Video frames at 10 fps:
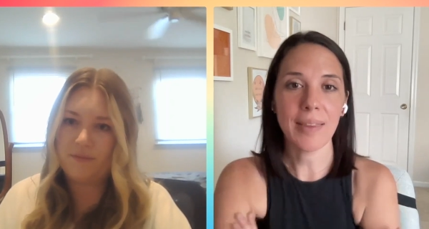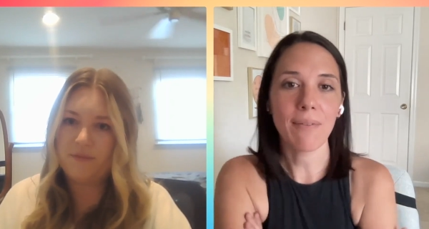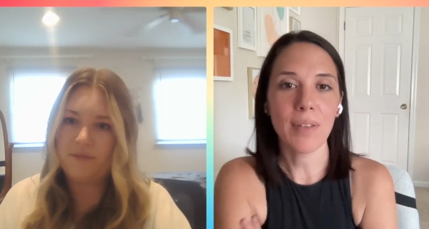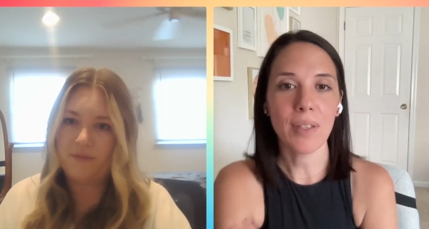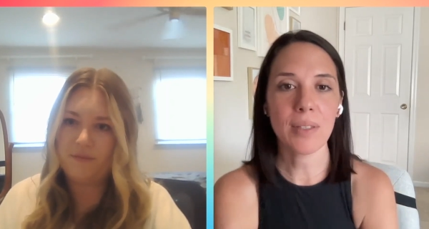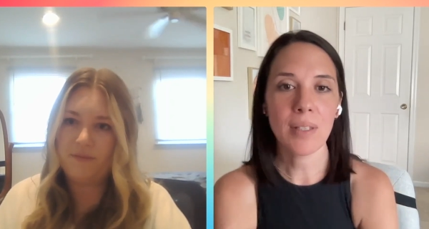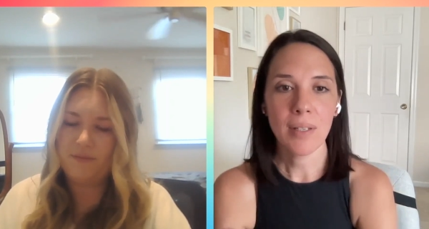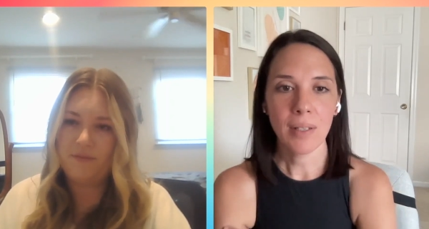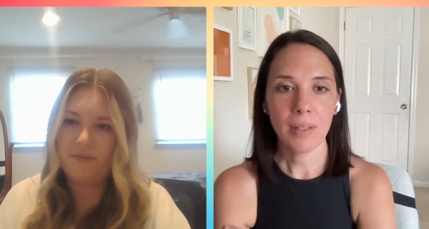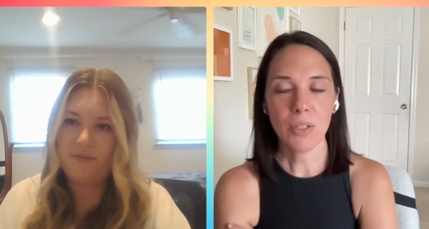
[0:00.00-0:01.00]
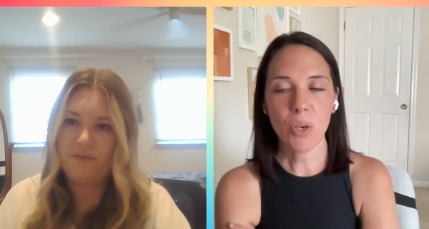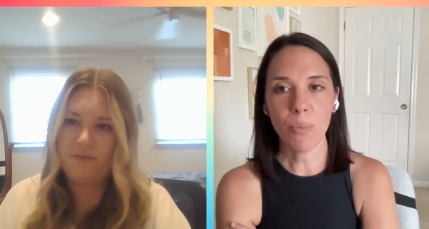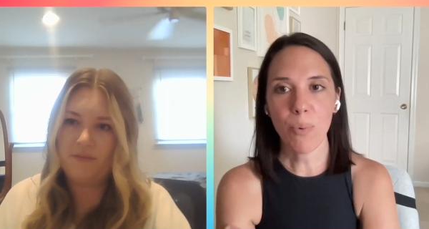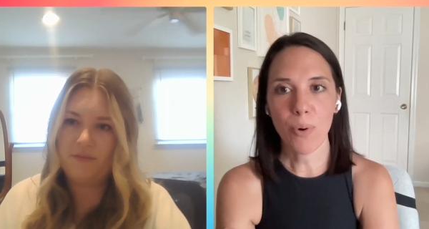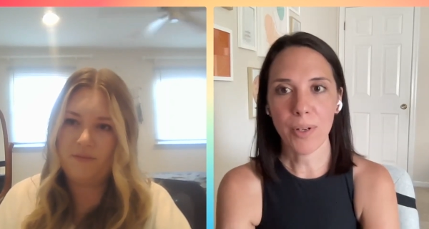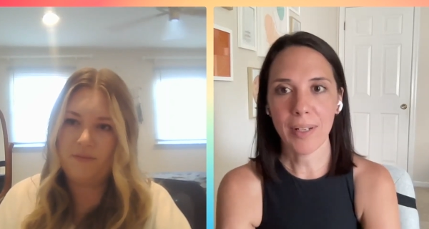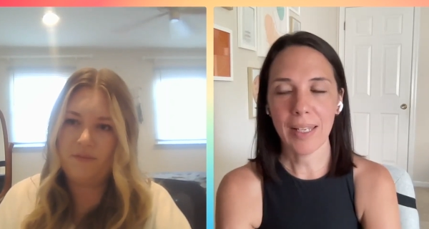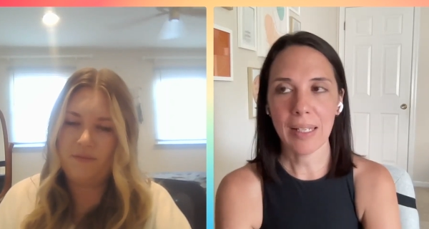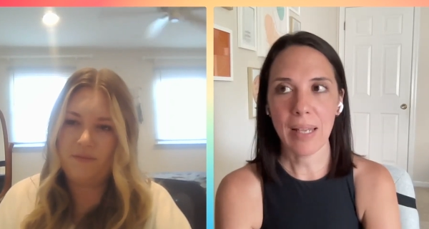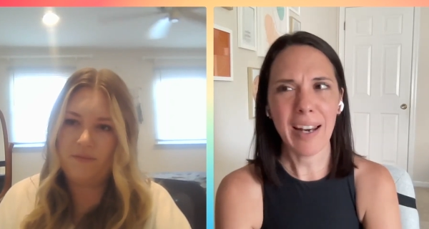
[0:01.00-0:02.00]
Speaker 1: feels so important
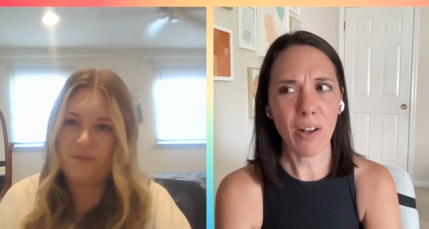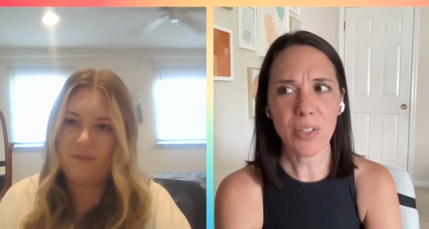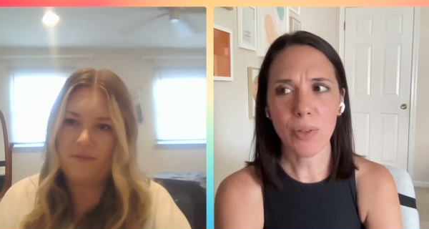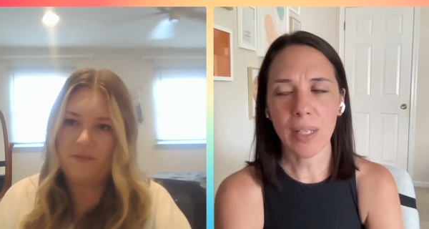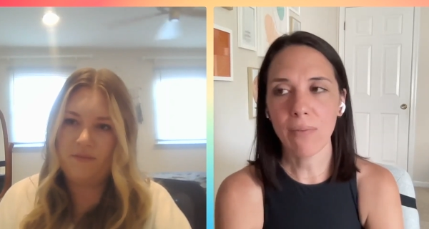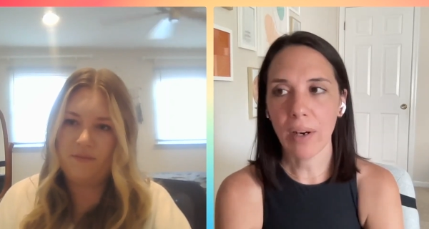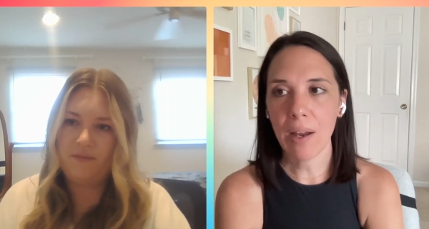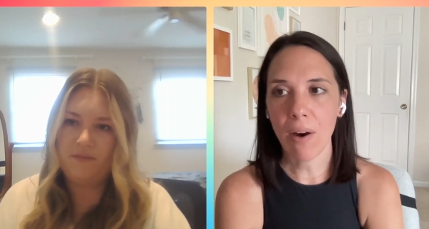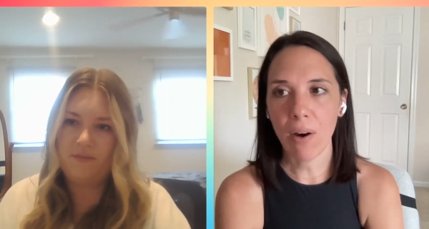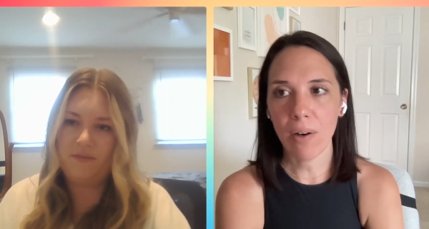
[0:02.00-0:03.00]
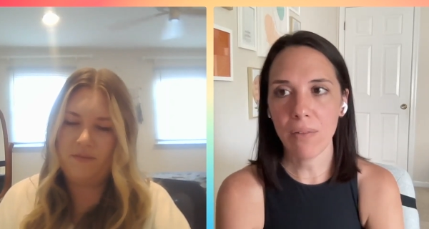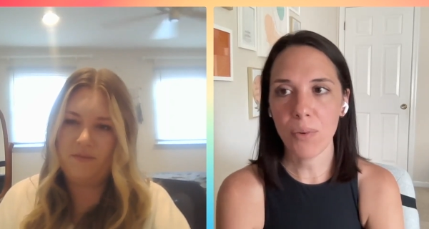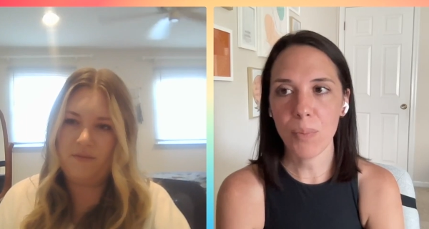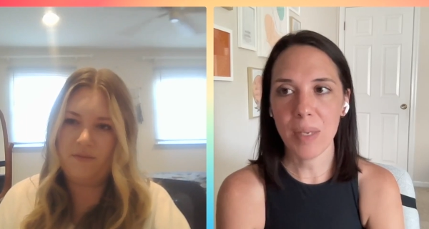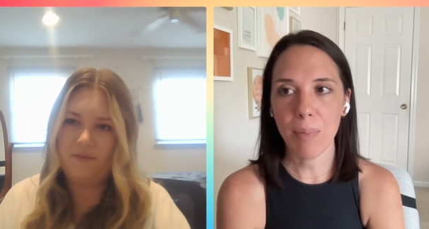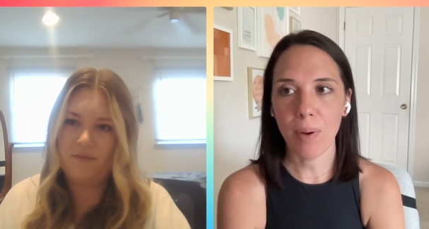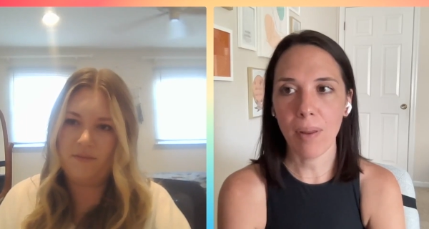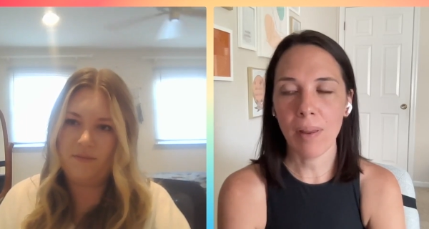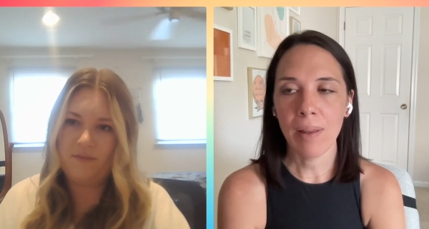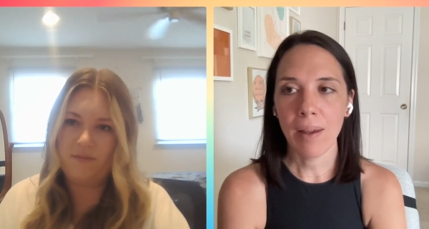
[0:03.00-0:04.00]
and and also like very hard for people
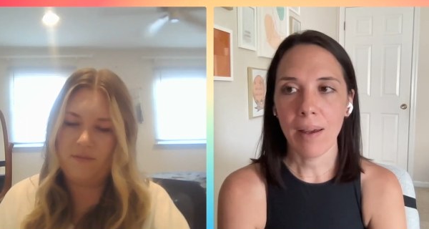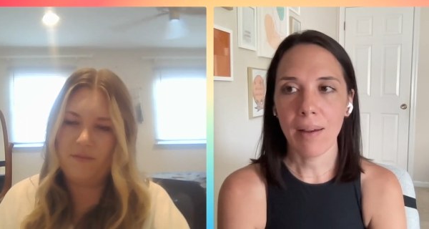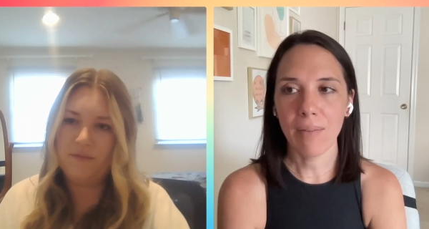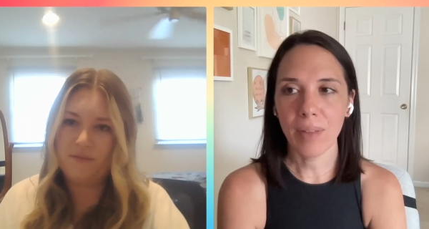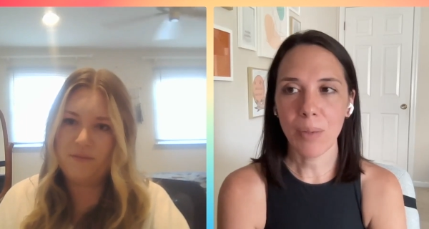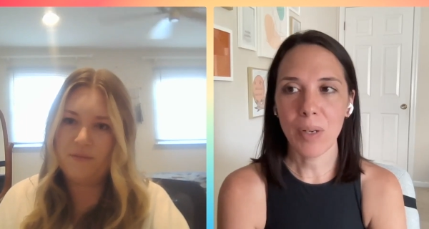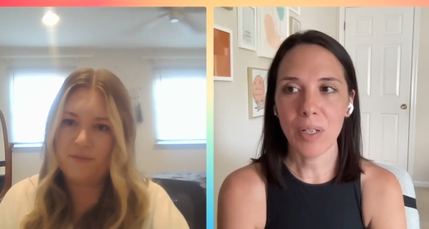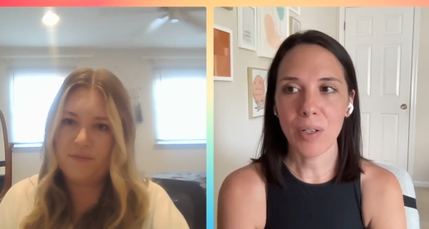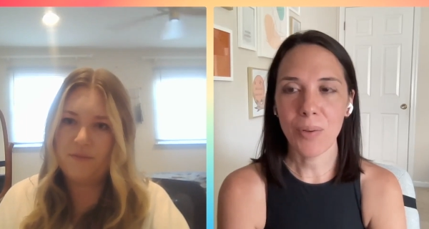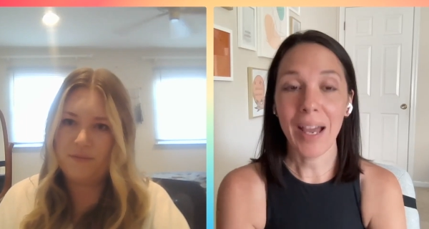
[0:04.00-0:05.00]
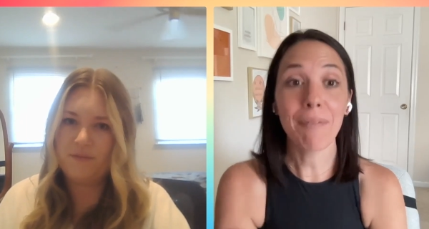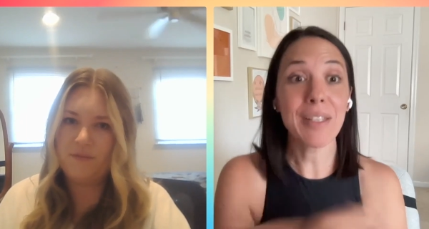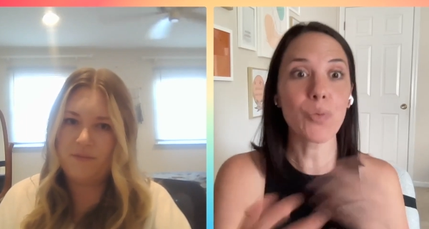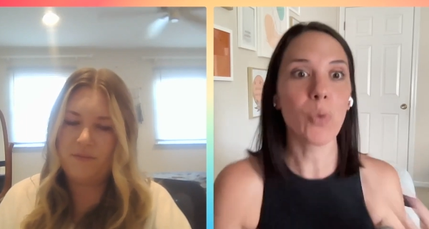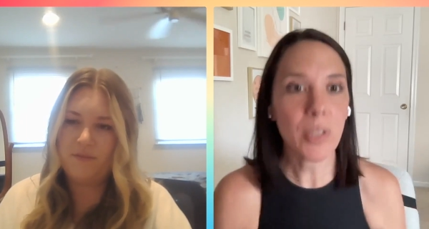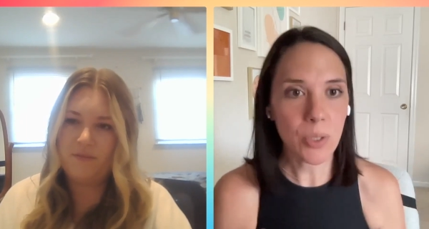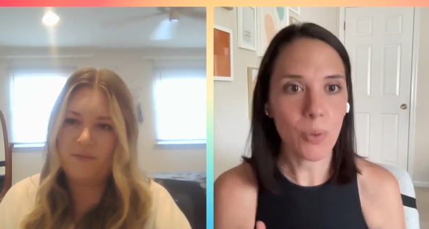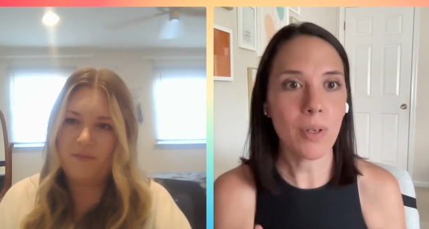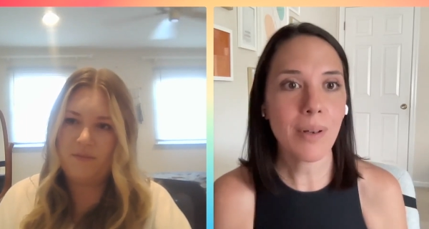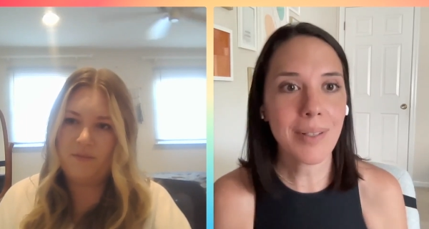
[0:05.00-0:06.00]
of like when you have these
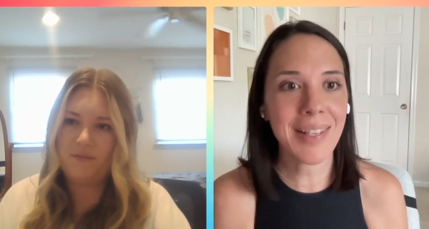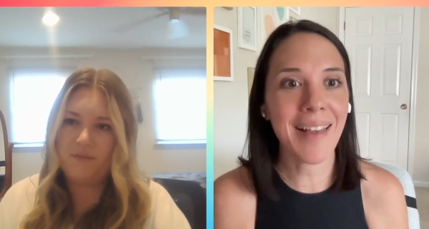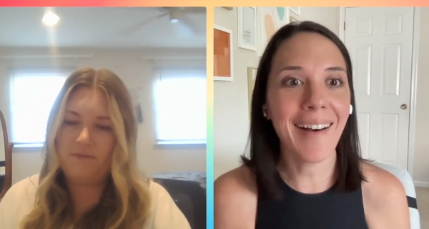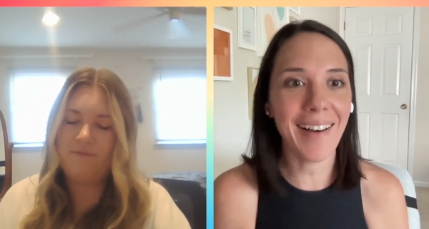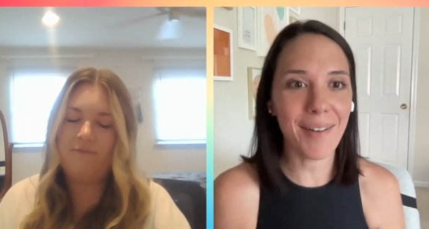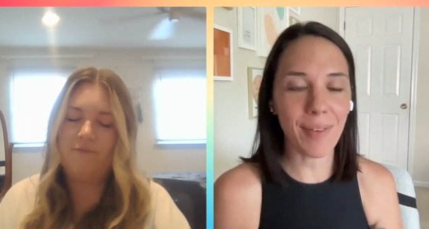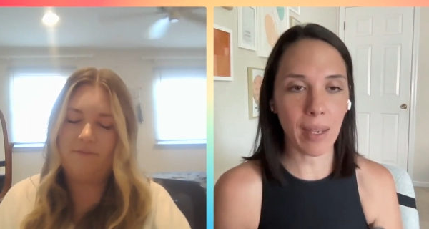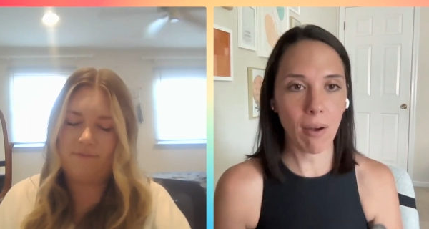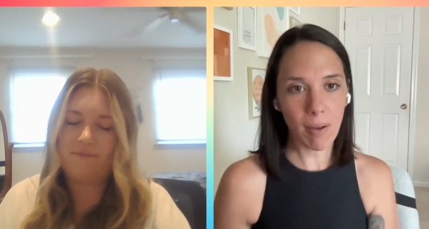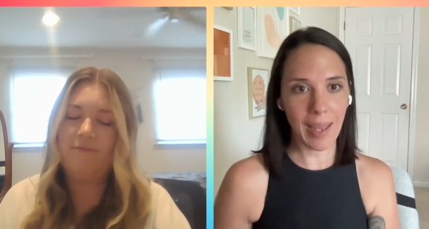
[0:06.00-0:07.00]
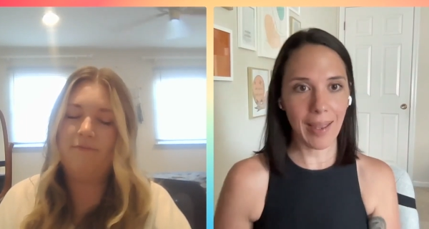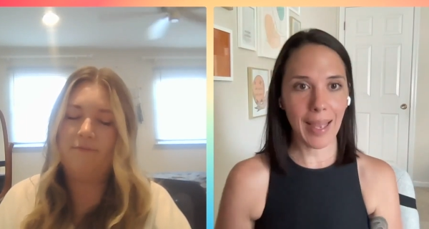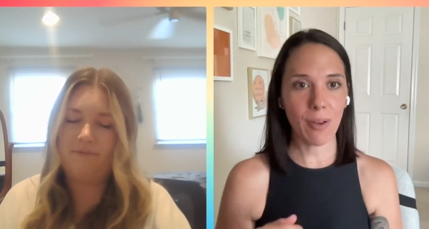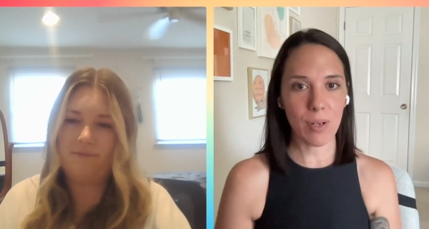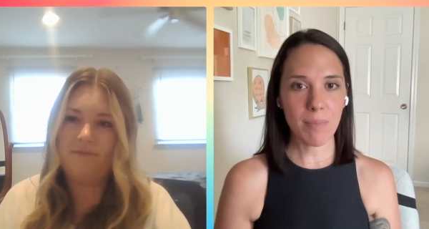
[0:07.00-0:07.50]
rituals of like okay i go to the mm-hmm.